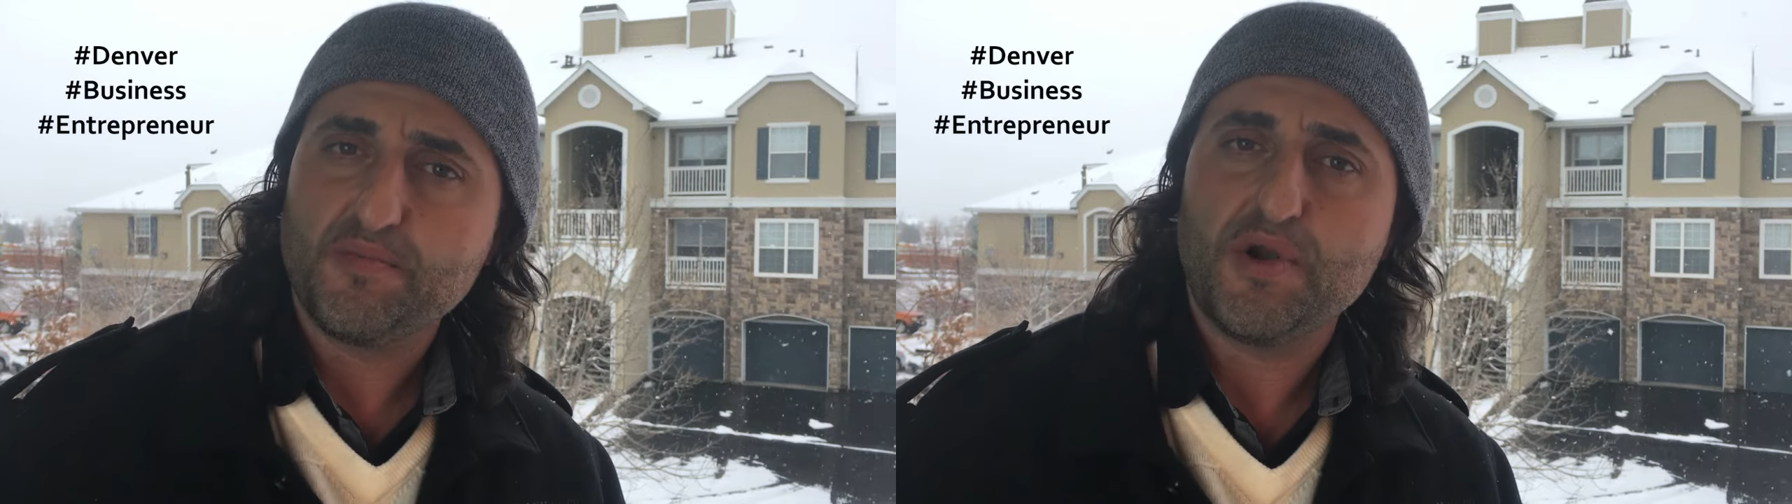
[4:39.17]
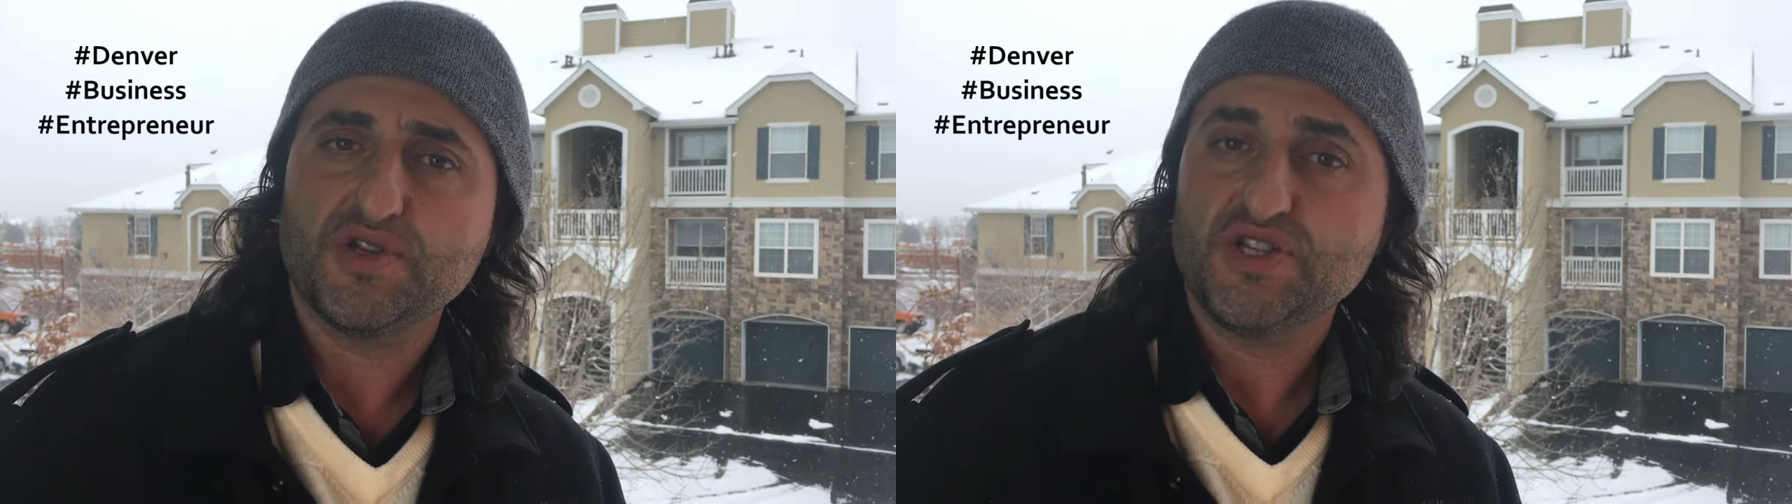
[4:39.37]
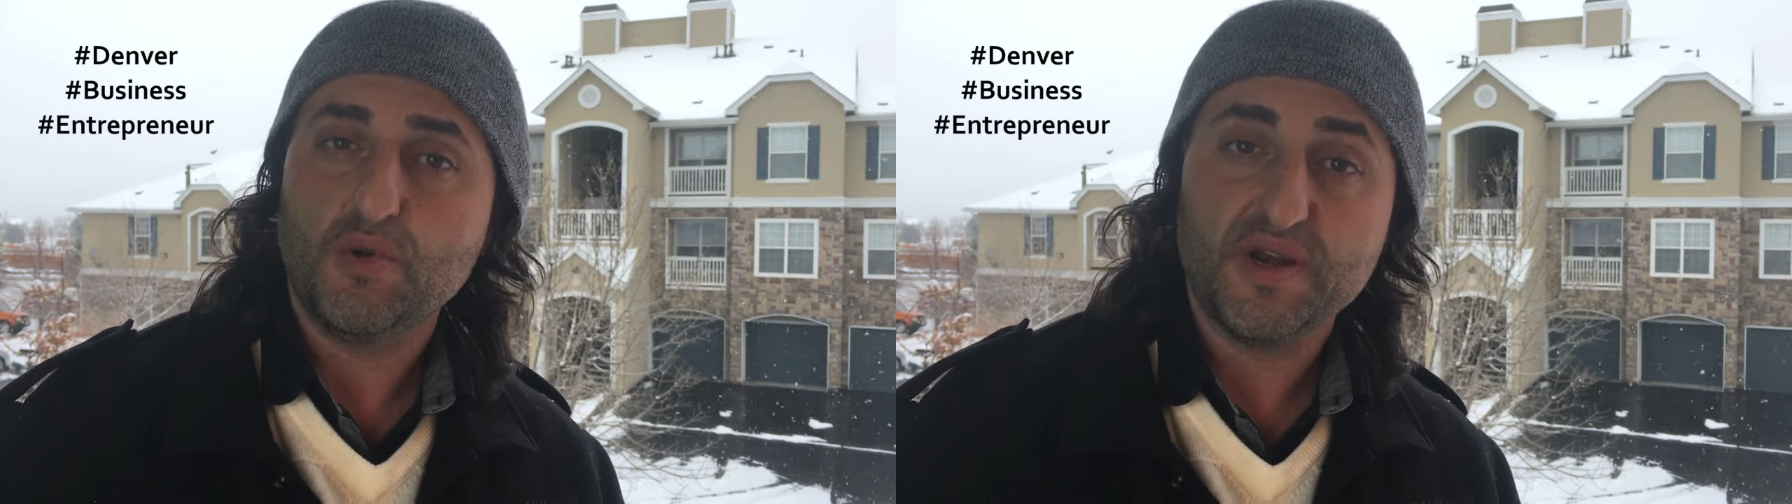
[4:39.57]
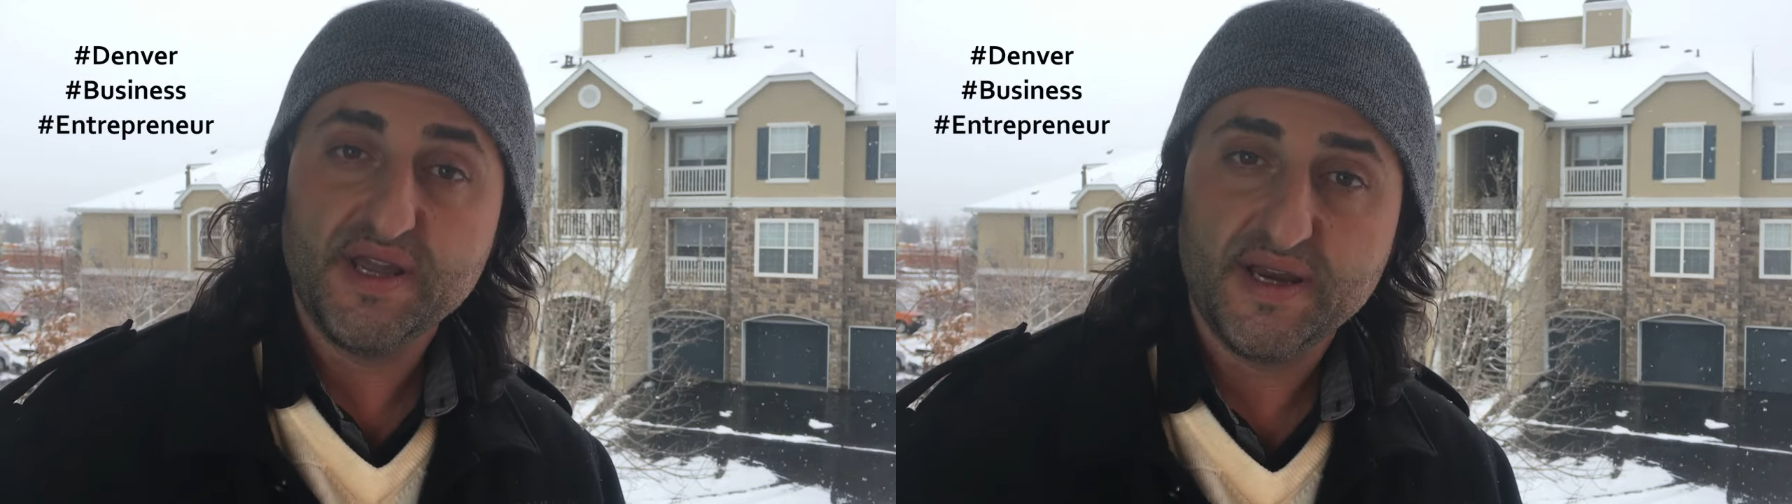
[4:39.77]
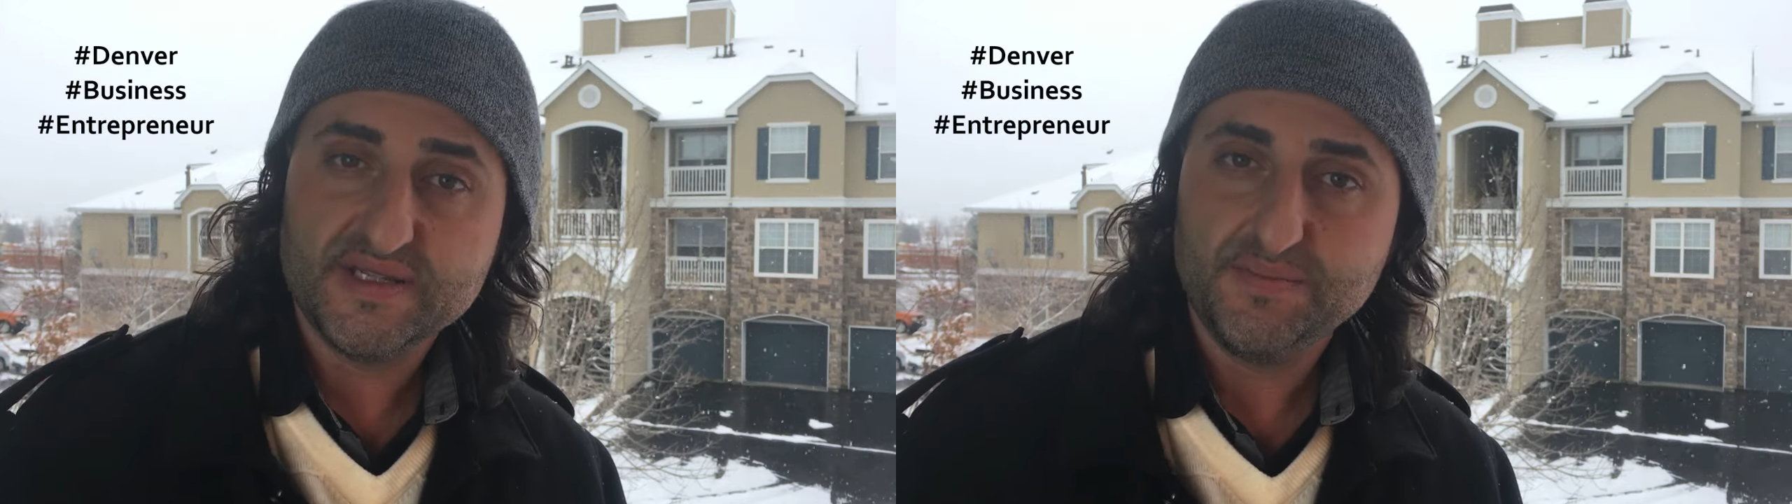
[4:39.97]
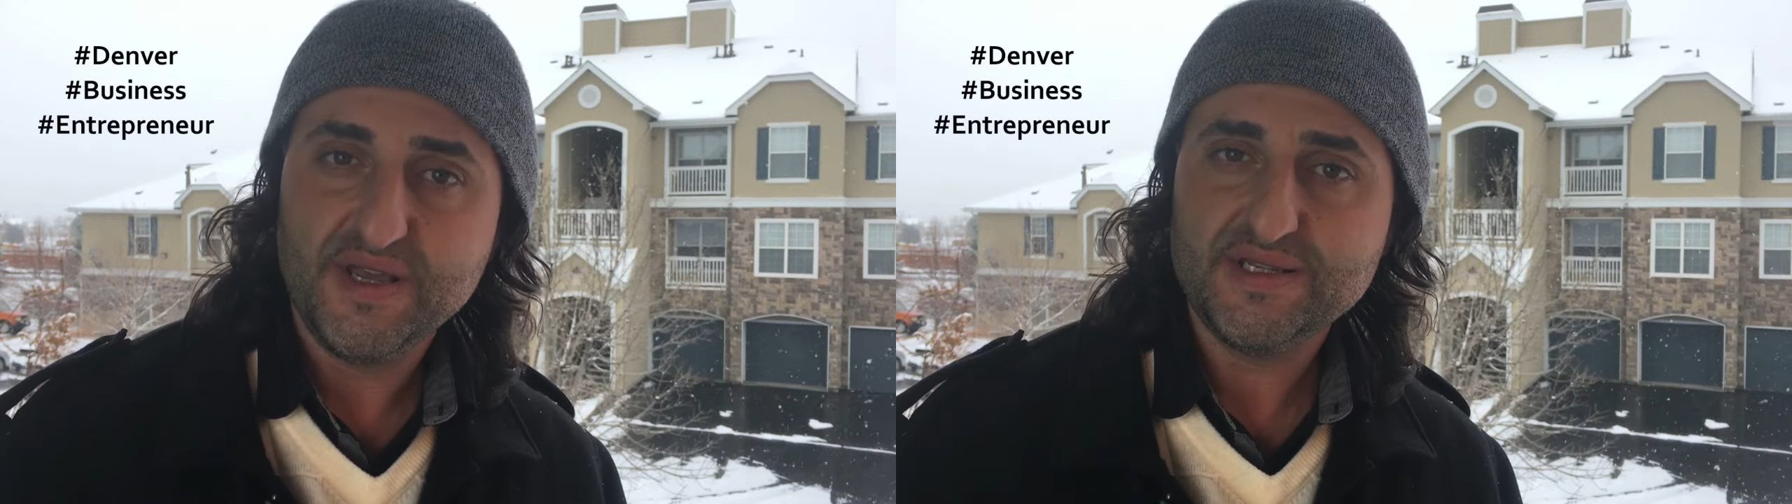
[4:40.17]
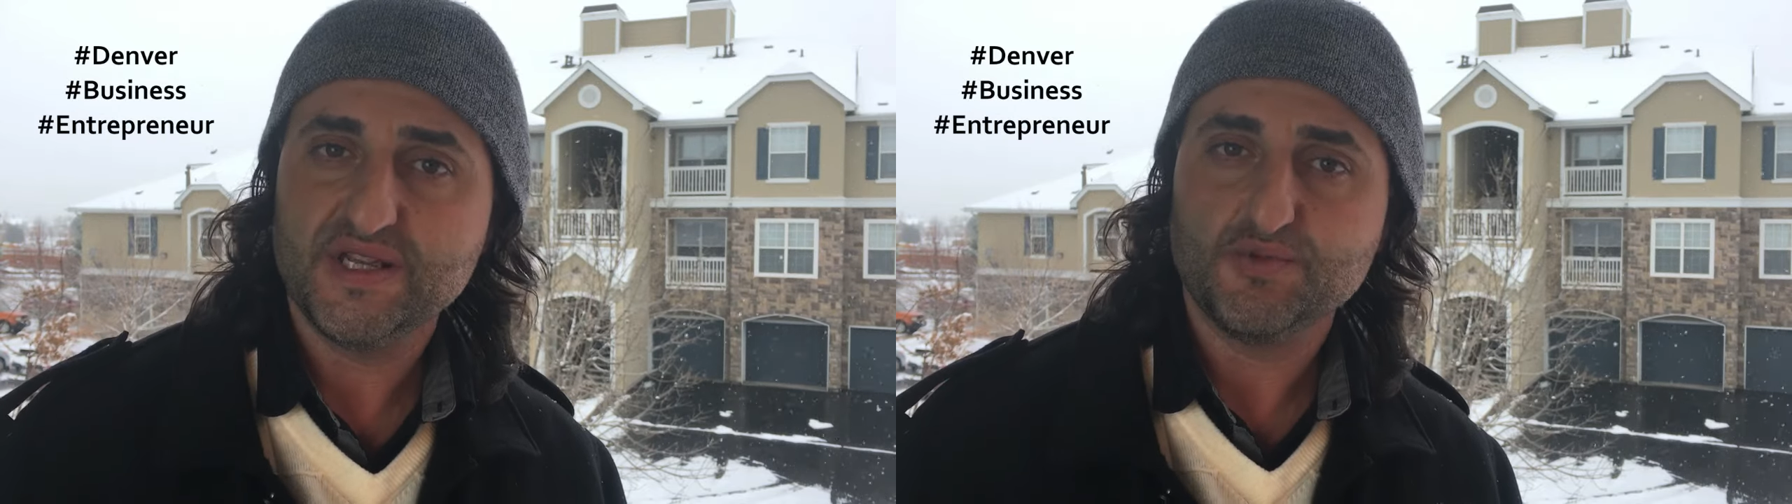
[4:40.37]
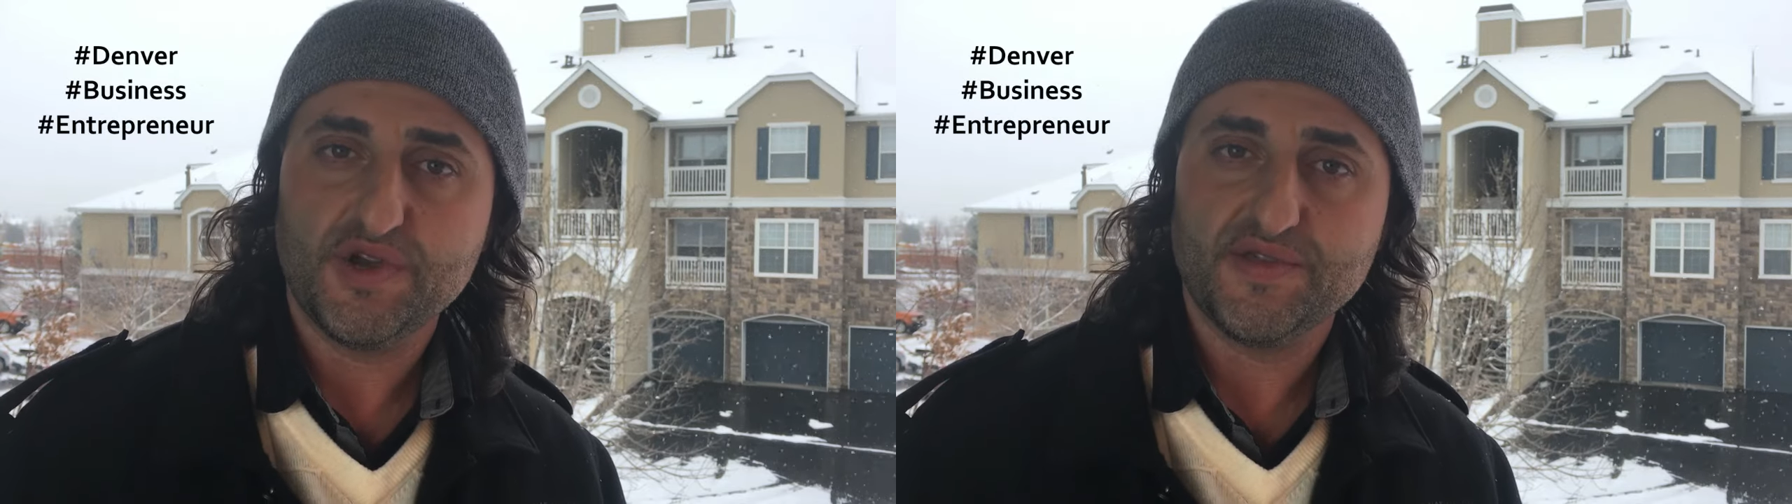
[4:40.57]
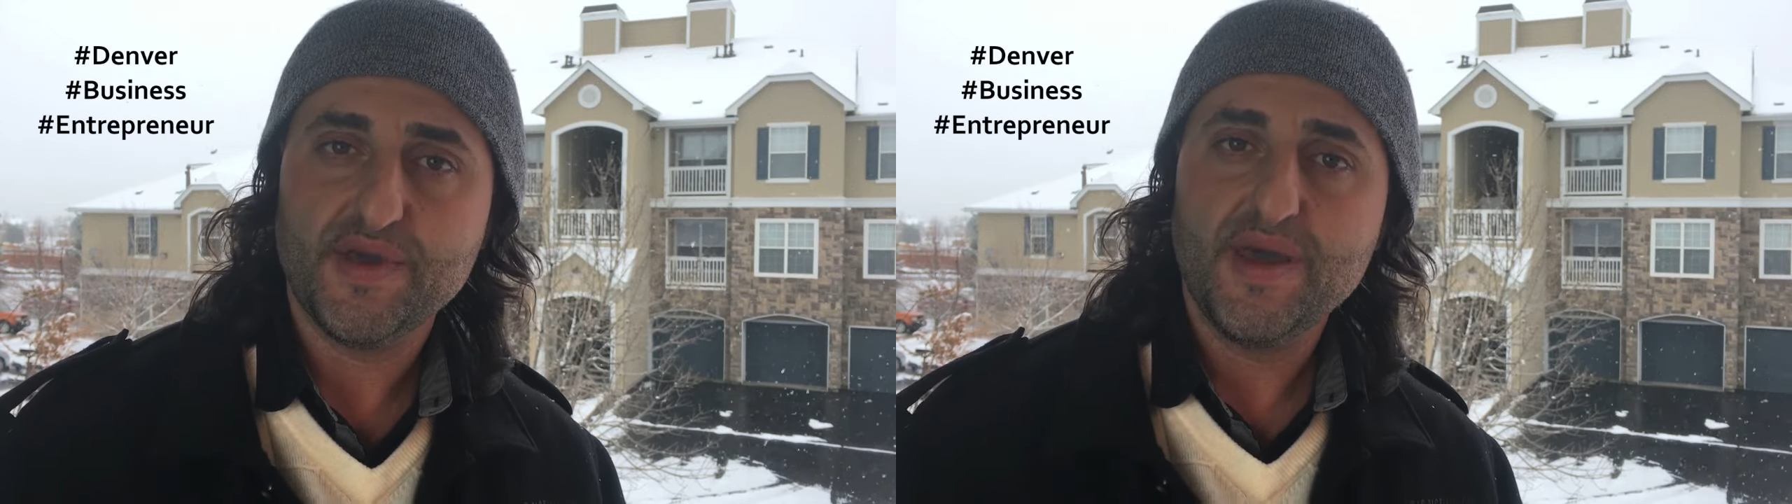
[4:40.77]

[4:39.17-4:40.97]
person you want to get into business with?